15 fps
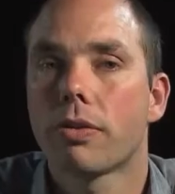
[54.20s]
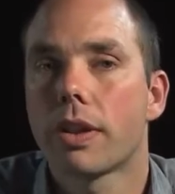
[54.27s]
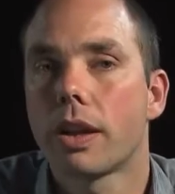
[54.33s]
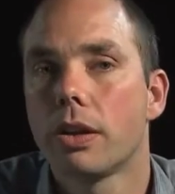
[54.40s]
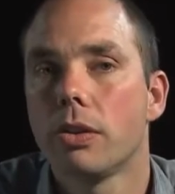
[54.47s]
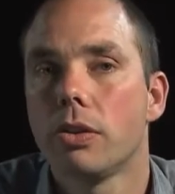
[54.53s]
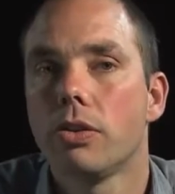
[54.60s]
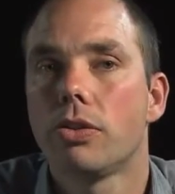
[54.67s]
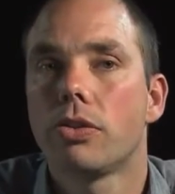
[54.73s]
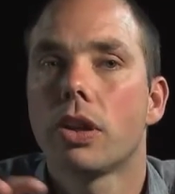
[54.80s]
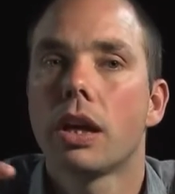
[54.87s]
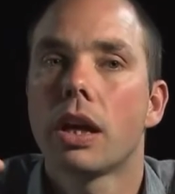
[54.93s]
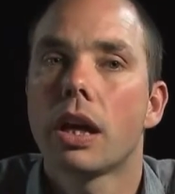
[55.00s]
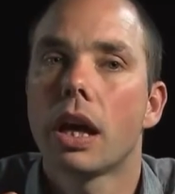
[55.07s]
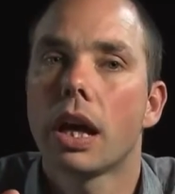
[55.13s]
those
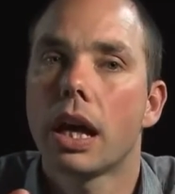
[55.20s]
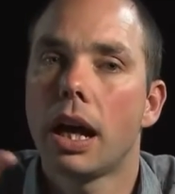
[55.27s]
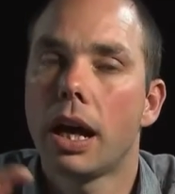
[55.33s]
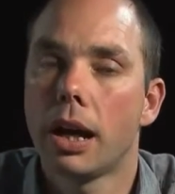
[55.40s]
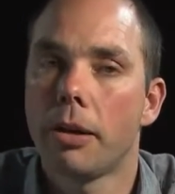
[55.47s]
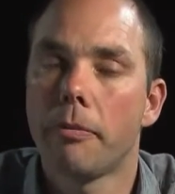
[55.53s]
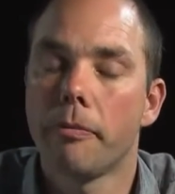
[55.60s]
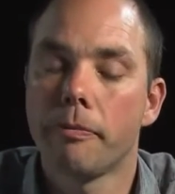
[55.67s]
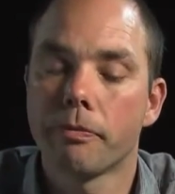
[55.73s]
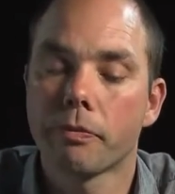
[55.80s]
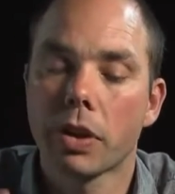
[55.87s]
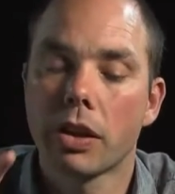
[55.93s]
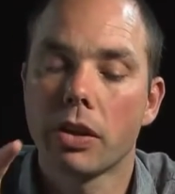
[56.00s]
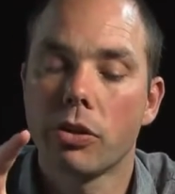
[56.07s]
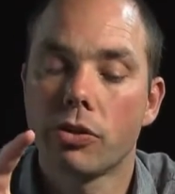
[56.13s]

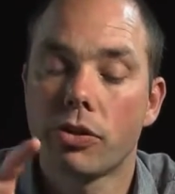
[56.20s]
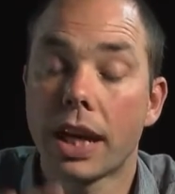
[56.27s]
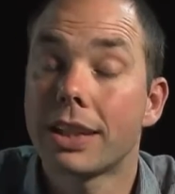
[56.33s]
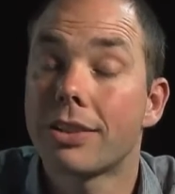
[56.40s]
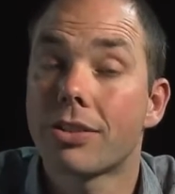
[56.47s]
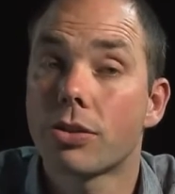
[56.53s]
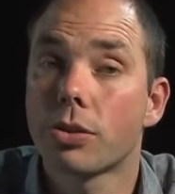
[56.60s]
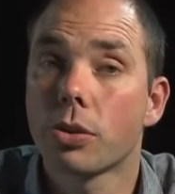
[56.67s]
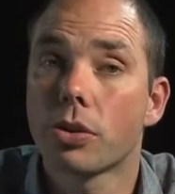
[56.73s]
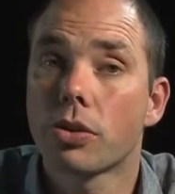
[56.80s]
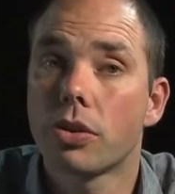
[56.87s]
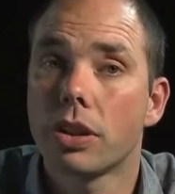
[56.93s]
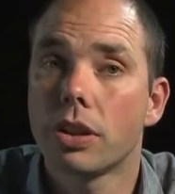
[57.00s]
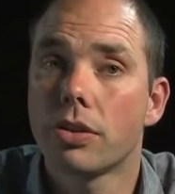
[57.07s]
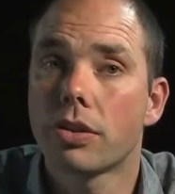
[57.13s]
data
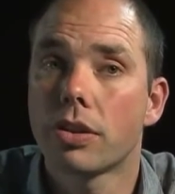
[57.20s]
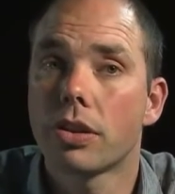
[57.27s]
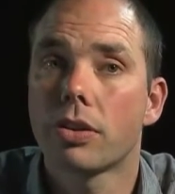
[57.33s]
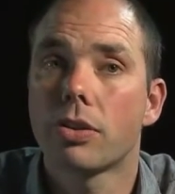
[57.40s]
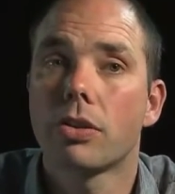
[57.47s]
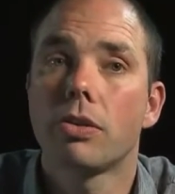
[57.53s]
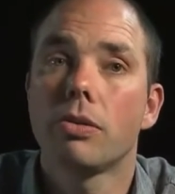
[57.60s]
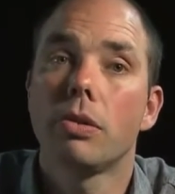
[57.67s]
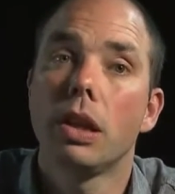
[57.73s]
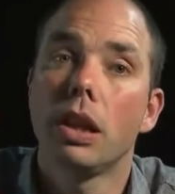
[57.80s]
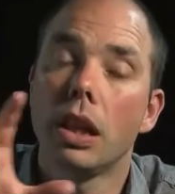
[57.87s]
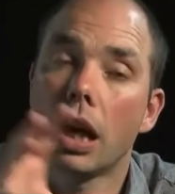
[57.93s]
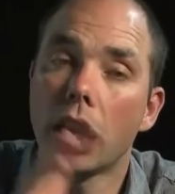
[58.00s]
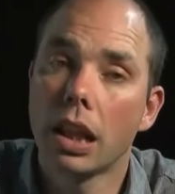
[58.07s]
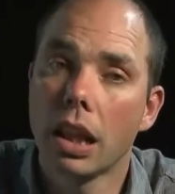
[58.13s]
sources,
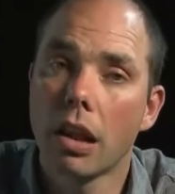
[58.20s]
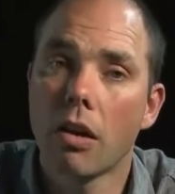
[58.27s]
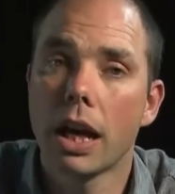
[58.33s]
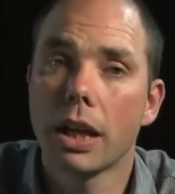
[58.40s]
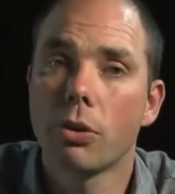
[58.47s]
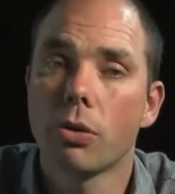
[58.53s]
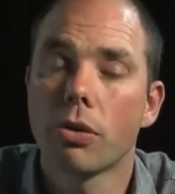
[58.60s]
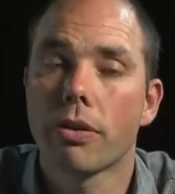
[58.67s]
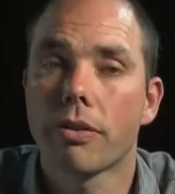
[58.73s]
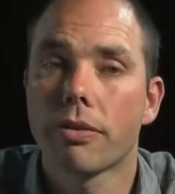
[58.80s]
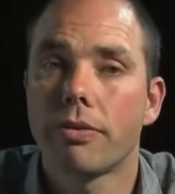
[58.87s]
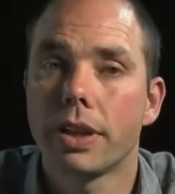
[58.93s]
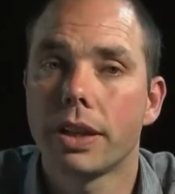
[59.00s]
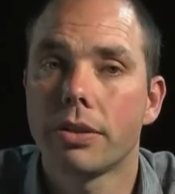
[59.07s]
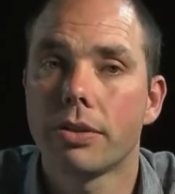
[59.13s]
align all of the
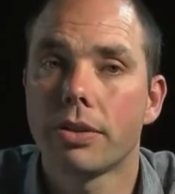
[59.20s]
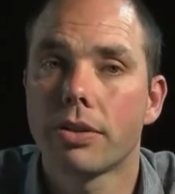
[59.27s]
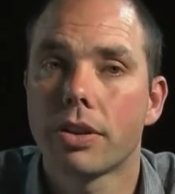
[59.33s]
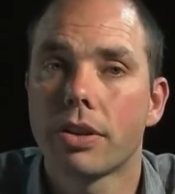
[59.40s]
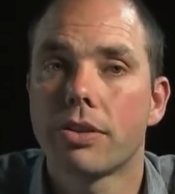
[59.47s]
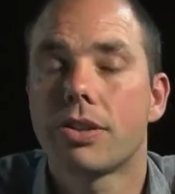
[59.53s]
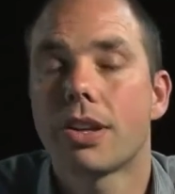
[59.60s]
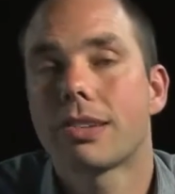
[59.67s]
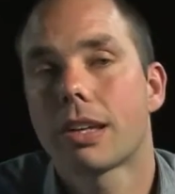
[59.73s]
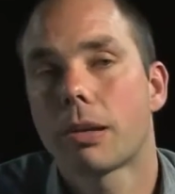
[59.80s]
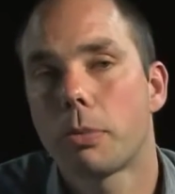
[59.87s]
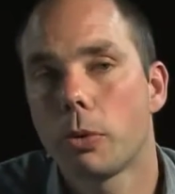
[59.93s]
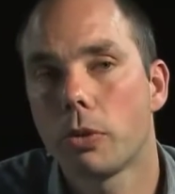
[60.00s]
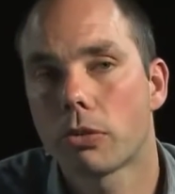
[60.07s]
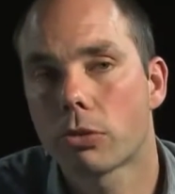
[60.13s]
fields, set
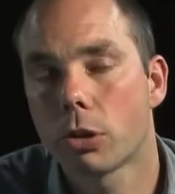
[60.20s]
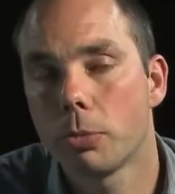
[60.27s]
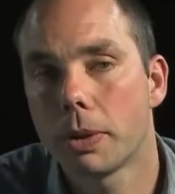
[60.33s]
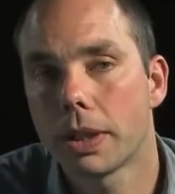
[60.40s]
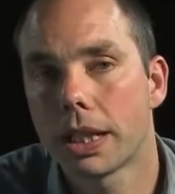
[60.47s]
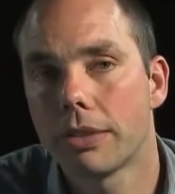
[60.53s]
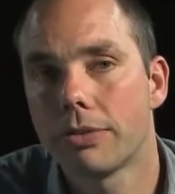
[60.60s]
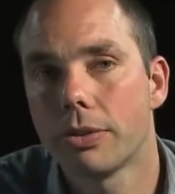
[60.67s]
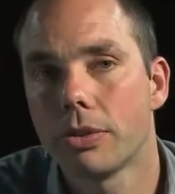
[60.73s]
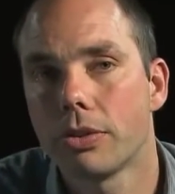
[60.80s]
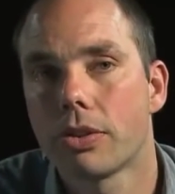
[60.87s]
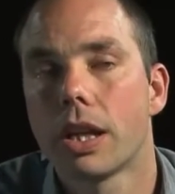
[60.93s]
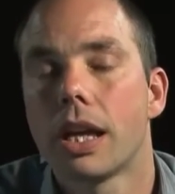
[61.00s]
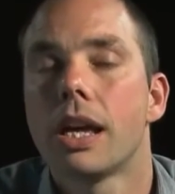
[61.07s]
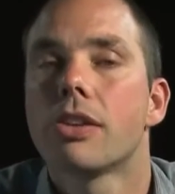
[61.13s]
up all the grouping
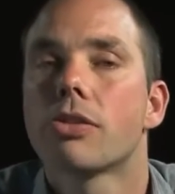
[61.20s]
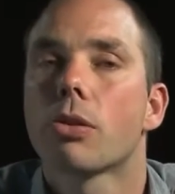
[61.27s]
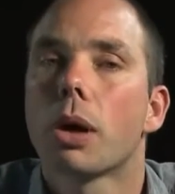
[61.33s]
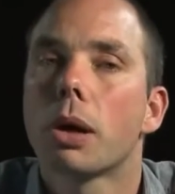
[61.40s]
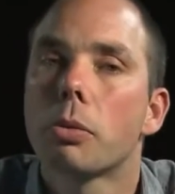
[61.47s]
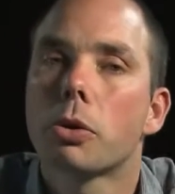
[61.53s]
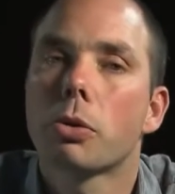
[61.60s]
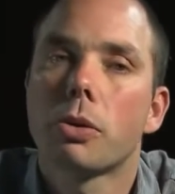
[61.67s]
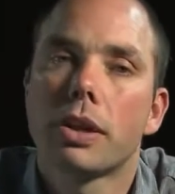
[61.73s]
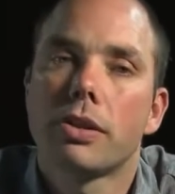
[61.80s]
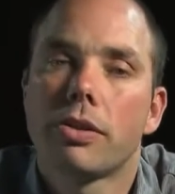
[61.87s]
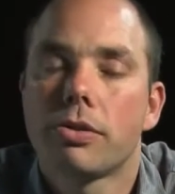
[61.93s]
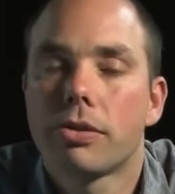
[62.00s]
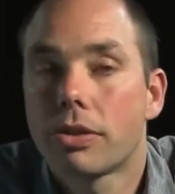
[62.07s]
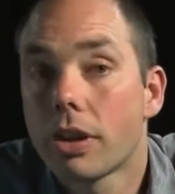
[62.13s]
levels. So I would
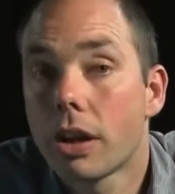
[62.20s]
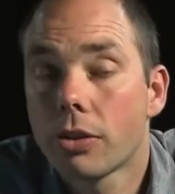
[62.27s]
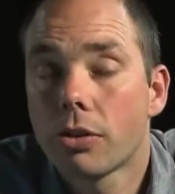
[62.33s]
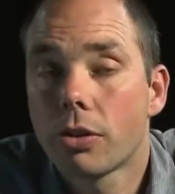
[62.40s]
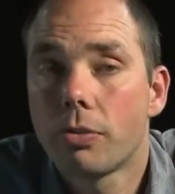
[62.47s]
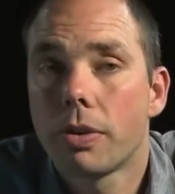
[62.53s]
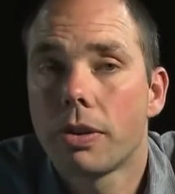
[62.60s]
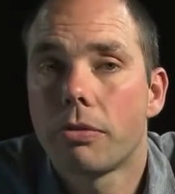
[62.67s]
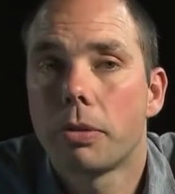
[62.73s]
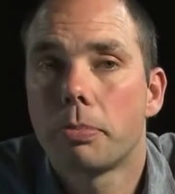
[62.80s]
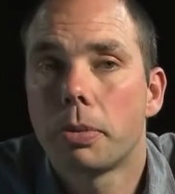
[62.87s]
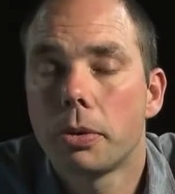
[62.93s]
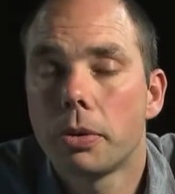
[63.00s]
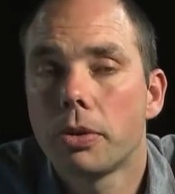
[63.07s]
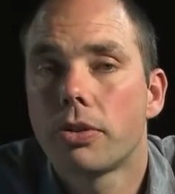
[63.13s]
always start off with the
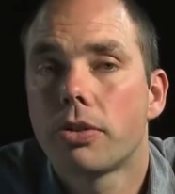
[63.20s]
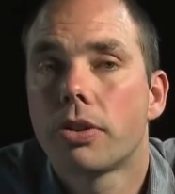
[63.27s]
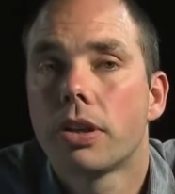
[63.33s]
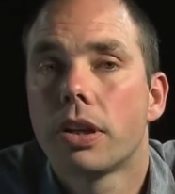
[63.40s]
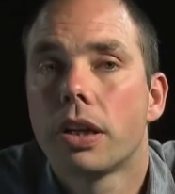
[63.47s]
report